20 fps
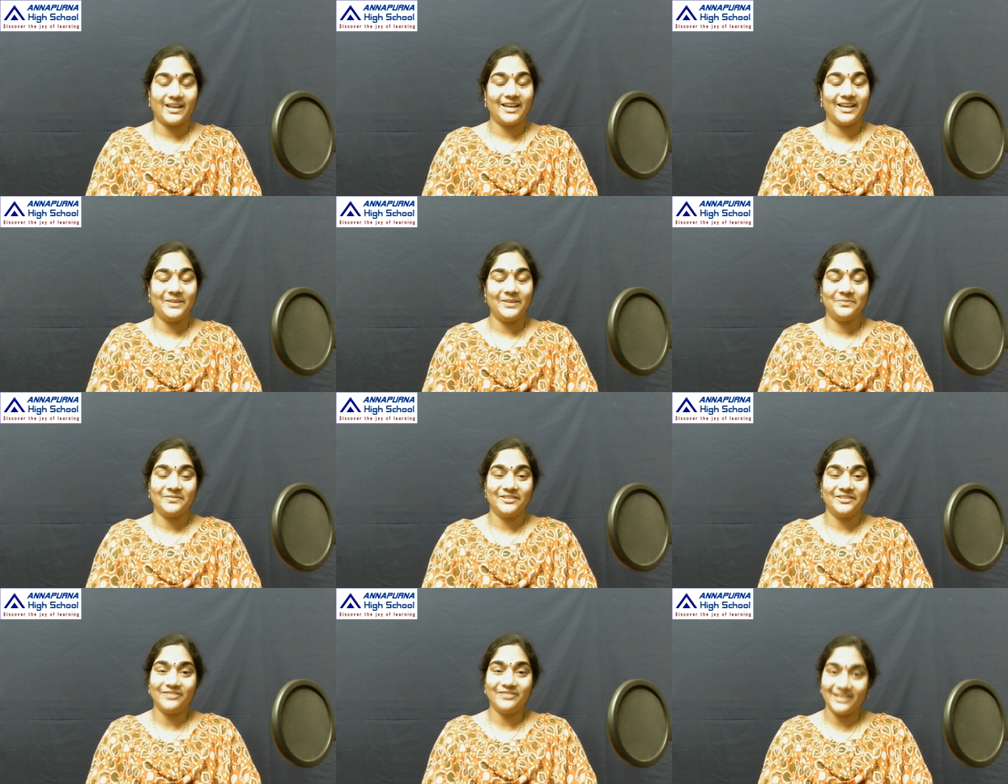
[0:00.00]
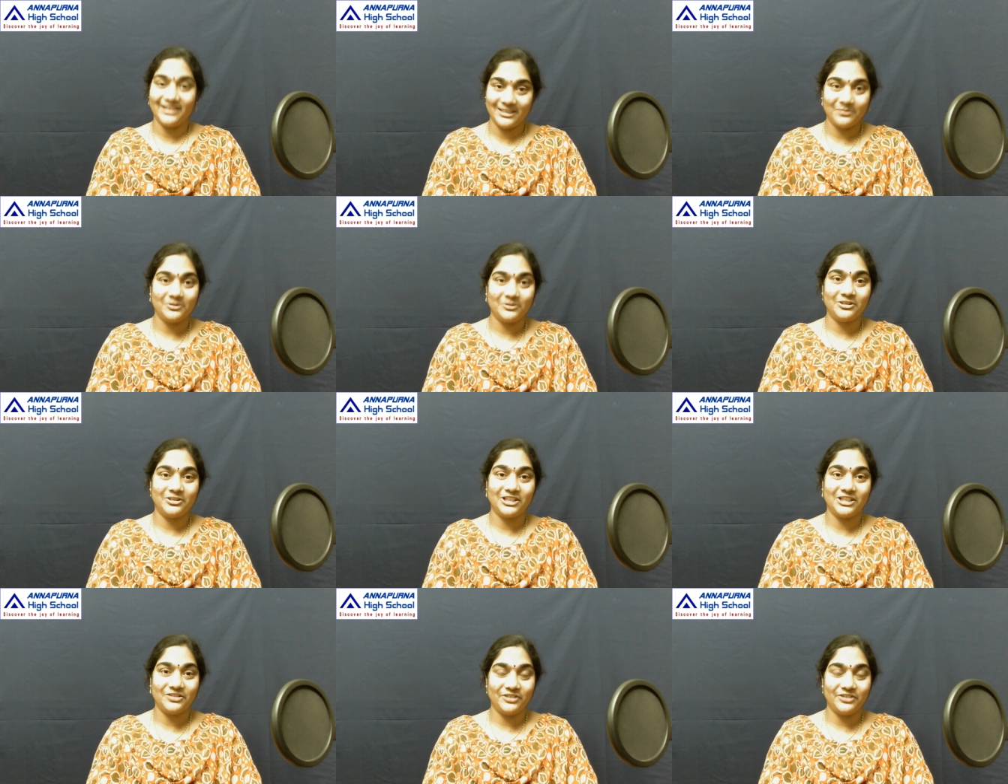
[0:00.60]
Hi, welcome
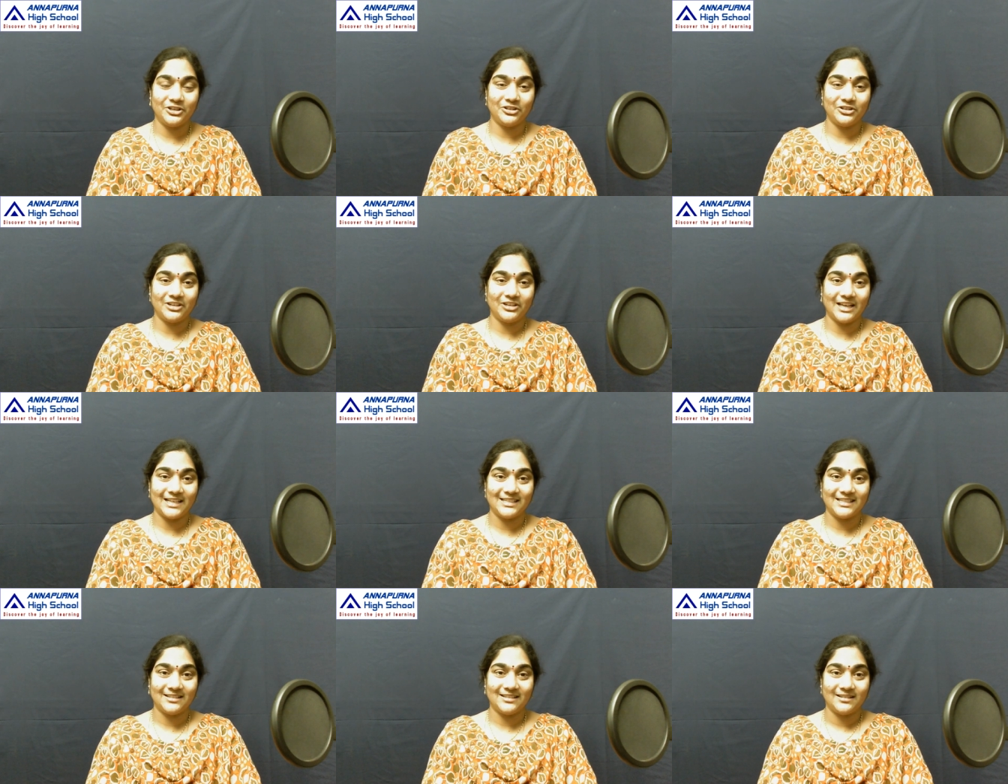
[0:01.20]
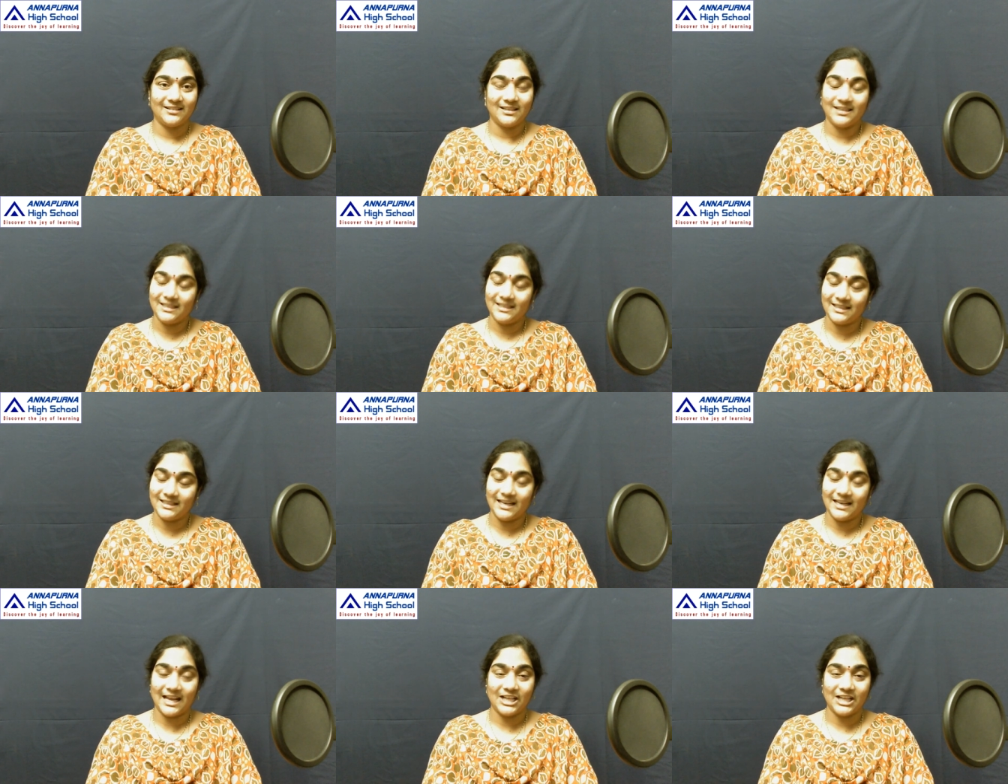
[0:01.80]
to this video class.
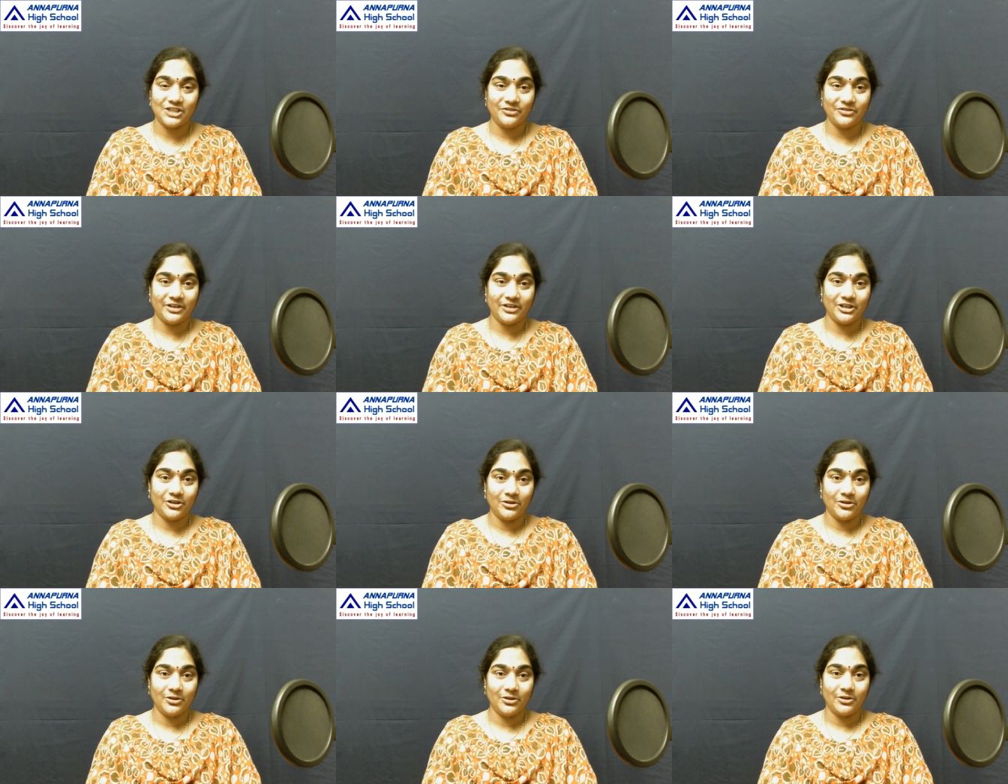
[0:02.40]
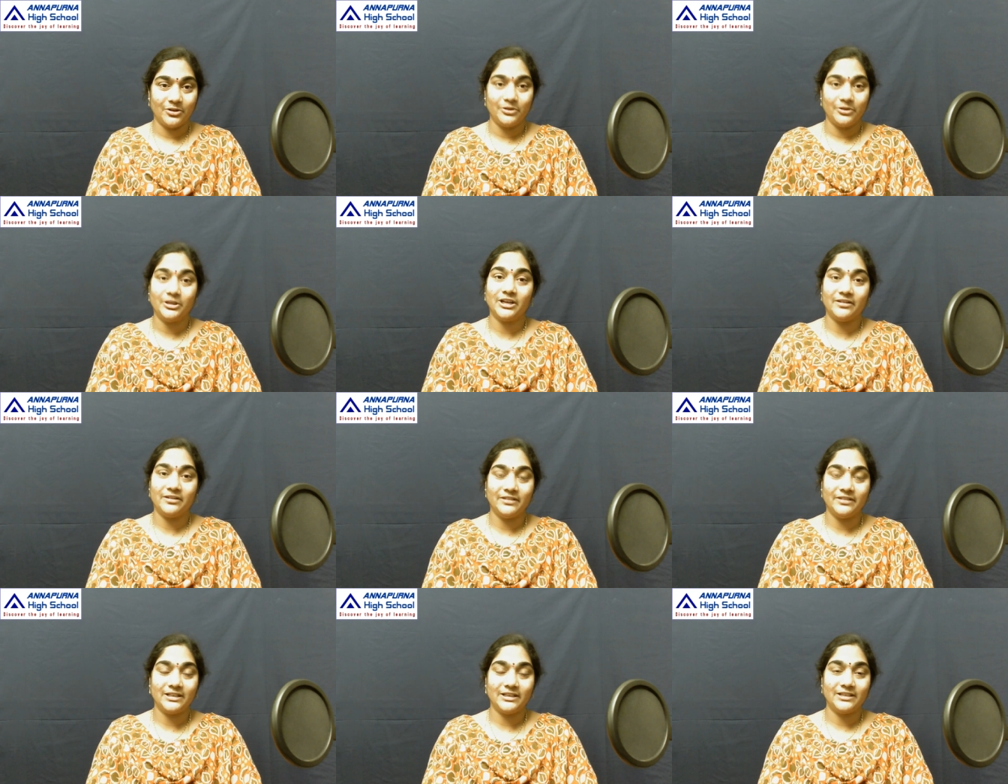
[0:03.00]
In the last video, you
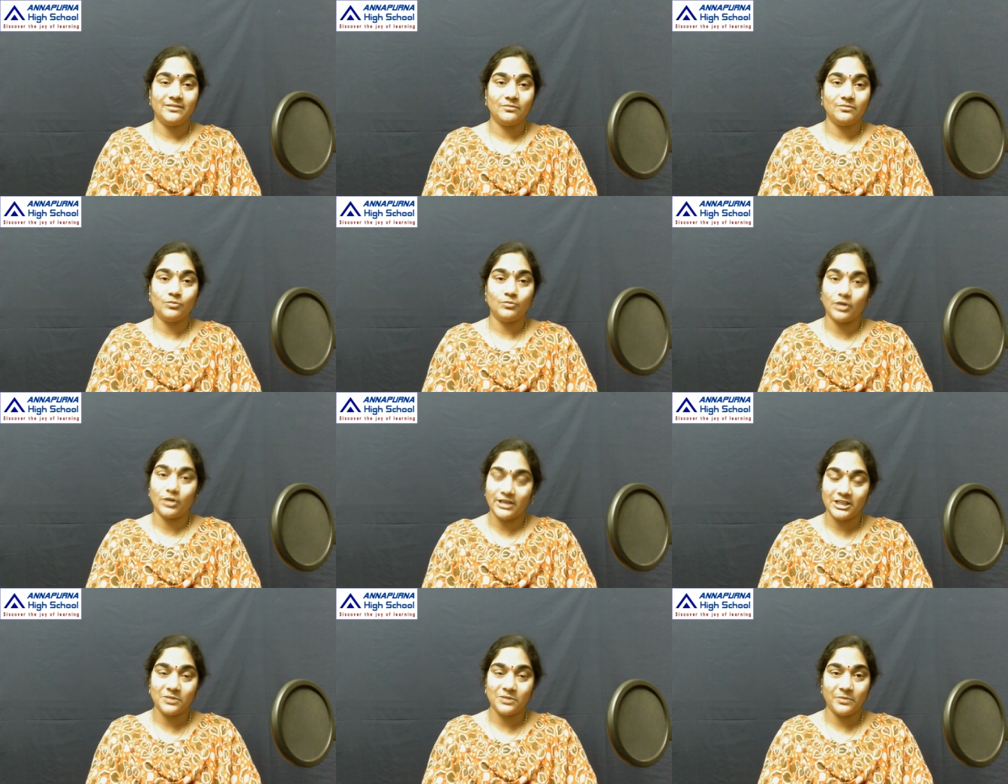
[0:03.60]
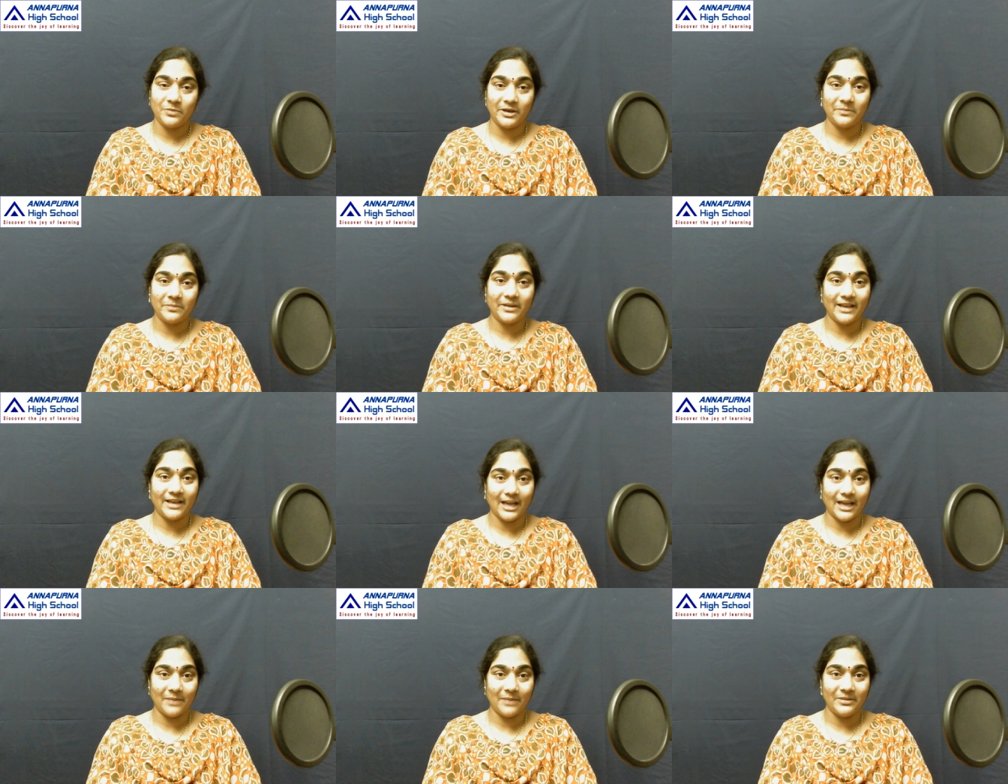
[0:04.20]
have learned what is meant
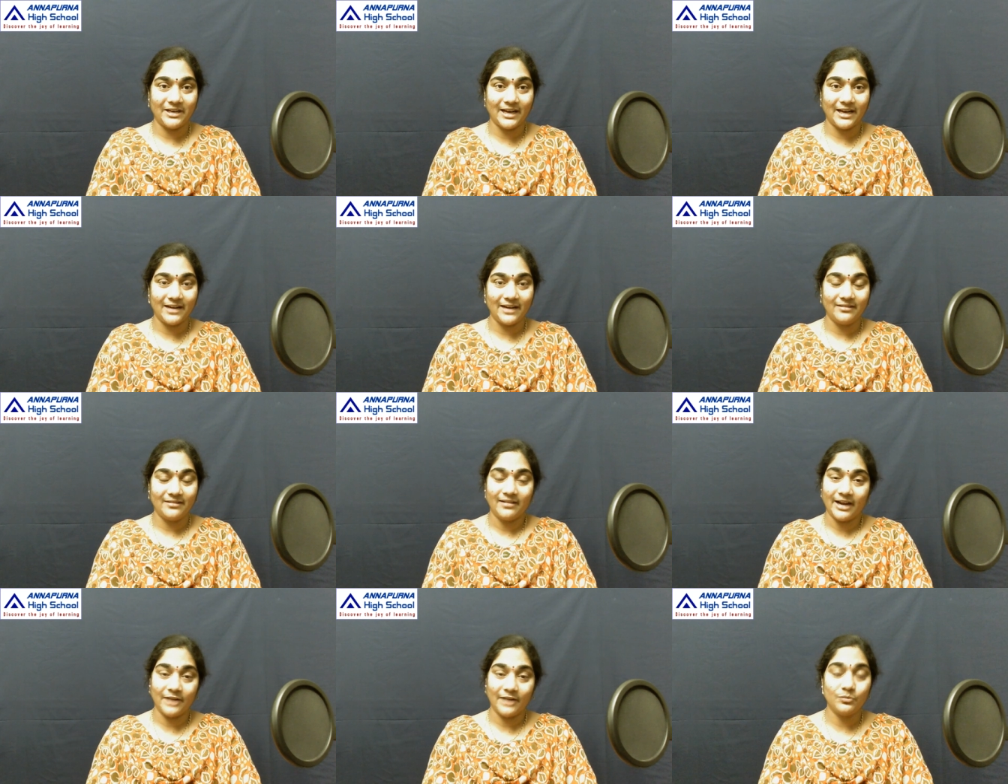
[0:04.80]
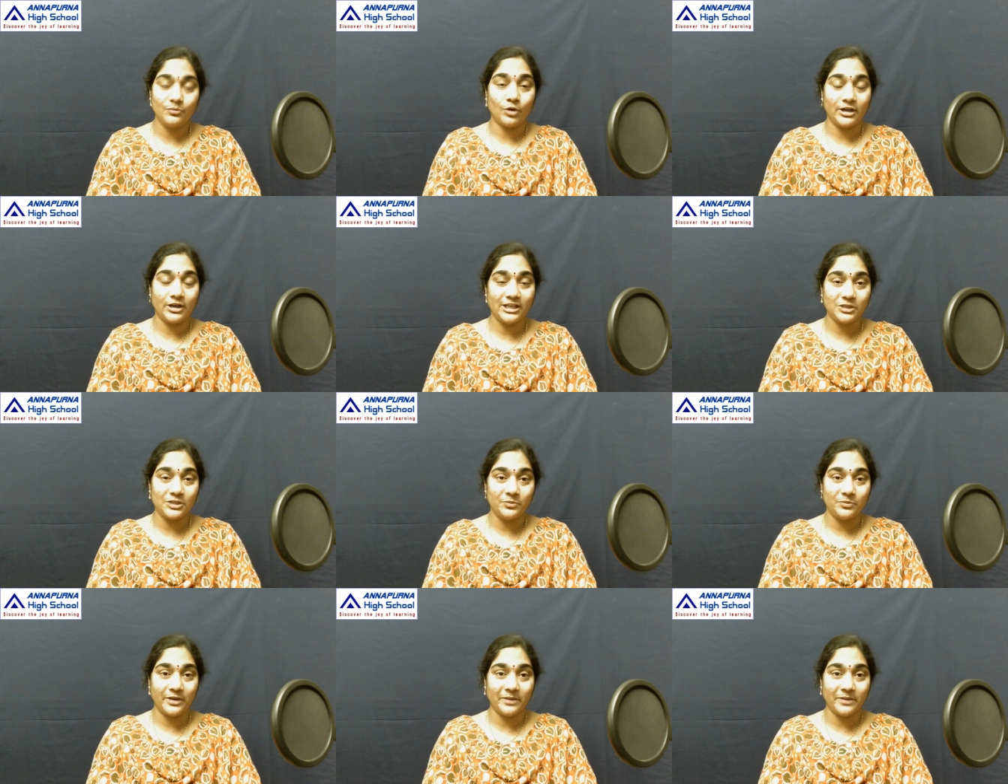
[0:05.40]
by habitat and what
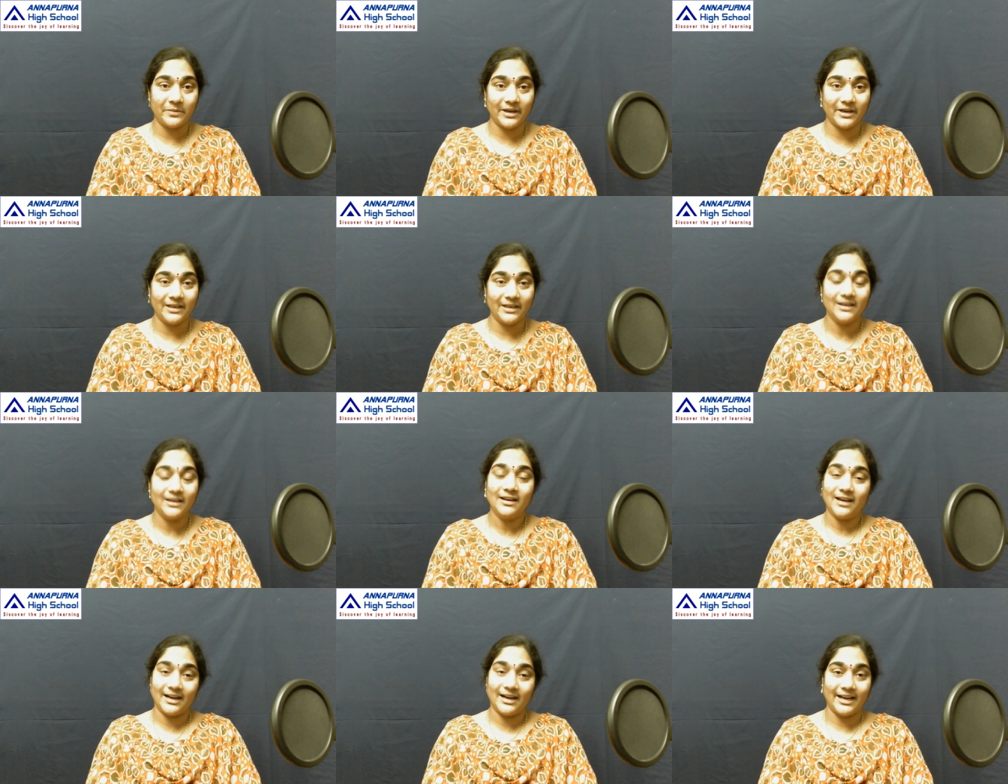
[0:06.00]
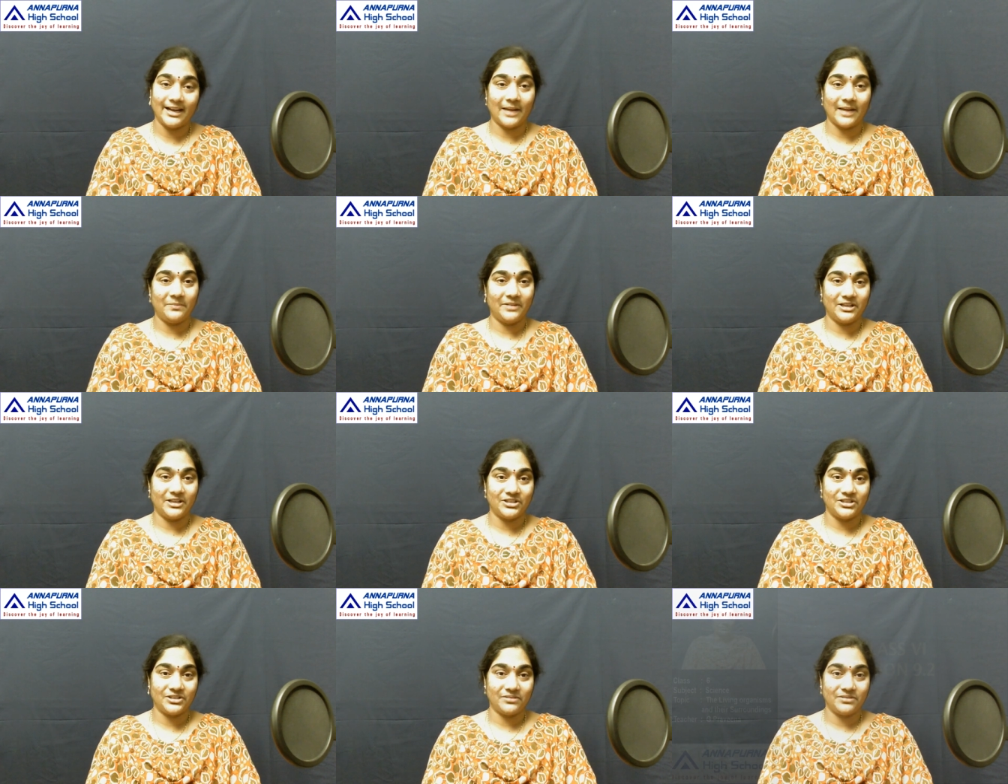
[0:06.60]
is meant by
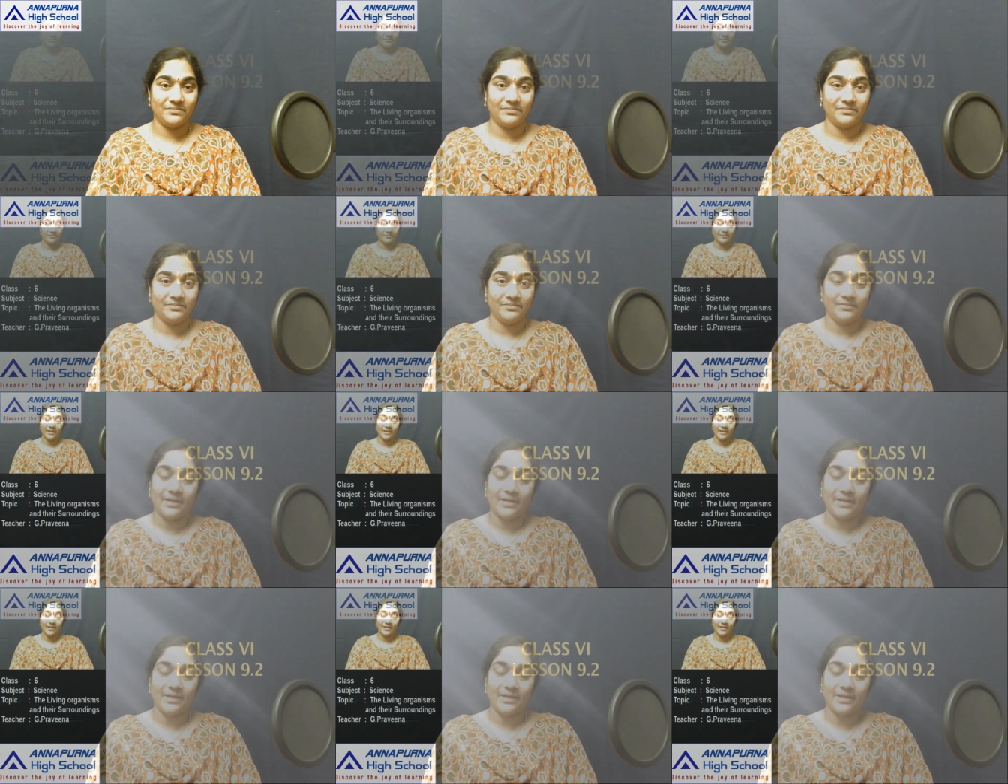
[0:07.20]
adaptation